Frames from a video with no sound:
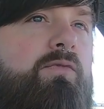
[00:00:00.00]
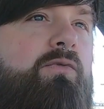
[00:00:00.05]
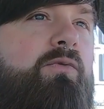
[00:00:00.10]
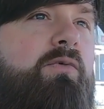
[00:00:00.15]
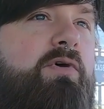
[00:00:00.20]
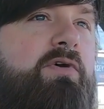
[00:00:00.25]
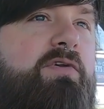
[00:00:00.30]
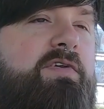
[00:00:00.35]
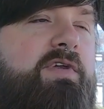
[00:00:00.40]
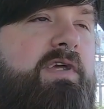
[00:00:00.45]

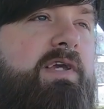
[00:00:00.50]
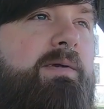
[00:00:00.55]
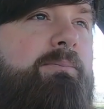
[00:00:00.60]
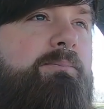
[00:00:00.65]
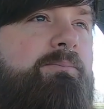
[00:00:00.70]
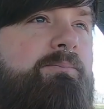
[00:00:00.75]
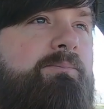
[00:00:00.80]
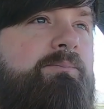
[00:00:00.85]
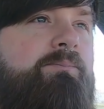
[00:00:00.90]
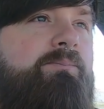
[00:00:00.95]
We'll see.
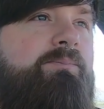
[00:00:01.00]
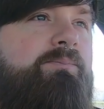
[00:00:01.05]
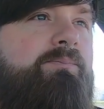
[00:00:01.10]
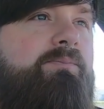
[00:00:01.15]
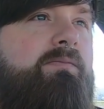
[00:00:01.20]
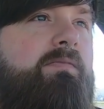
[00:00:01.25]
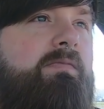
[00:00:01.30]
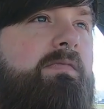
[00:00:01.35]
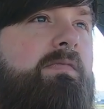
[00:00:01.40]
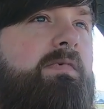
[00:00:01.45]

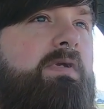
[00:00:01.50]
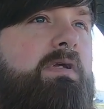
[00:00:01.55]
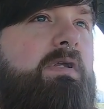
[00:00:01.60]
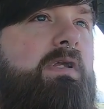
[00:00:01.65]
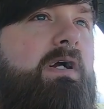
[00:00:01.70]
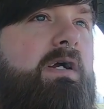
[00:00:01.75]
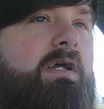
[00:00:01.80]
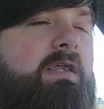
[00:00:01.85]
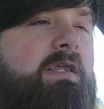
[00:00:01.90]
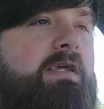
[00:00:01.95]

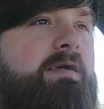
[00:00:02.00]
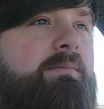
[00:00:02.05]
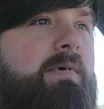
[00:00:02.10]
Luckily,